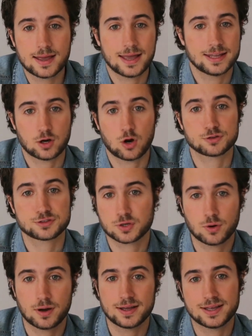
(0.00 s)
And
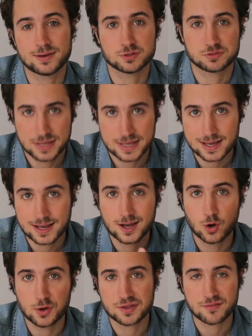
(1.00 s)
also it was me
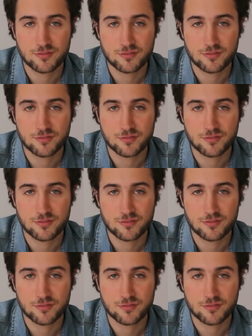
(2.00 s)
going